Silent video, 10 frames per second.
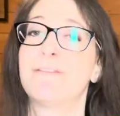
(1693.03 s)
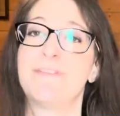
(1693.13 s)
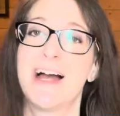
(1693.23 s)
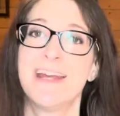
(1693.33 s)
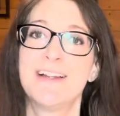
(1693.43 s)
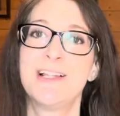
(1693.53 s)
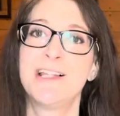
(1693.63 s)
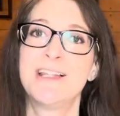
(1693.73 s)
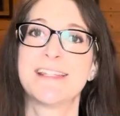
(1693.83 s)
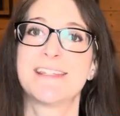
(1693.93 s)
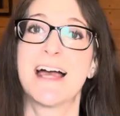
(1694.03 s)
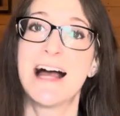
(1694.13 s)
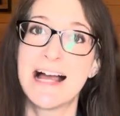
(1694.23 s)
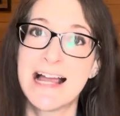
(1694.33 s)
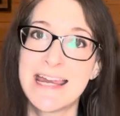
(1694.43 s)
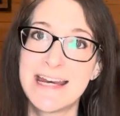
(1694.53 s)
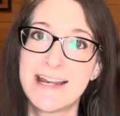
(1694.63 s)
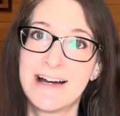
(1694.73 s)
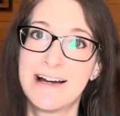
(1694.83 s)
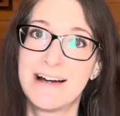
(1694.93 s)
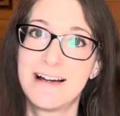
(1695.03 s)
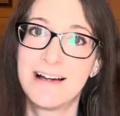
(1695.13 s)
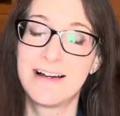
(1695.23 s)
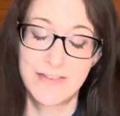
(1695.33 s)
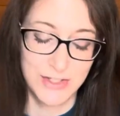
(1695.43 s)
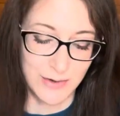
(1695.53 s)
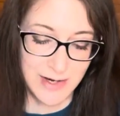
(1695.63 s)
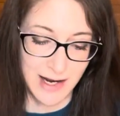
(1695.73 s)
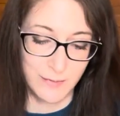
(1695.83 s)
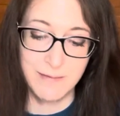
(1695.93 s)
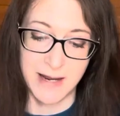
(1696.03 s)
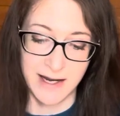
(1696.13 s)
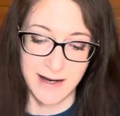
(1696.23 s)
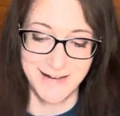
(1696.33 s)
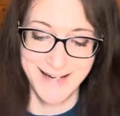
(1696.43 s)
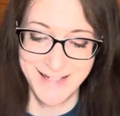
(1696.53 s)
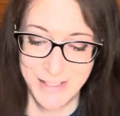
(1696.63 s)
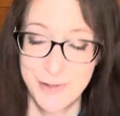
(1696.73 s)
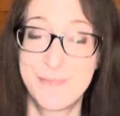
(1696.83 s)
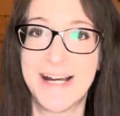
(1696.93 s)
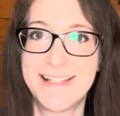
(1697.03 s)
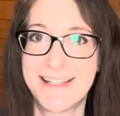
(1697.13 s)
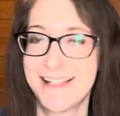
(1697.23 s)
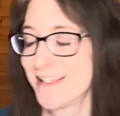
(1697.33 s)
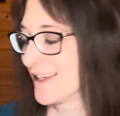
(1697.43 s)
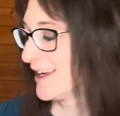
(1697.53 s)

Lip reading: final sign of the zodiac. We made it to Pisces.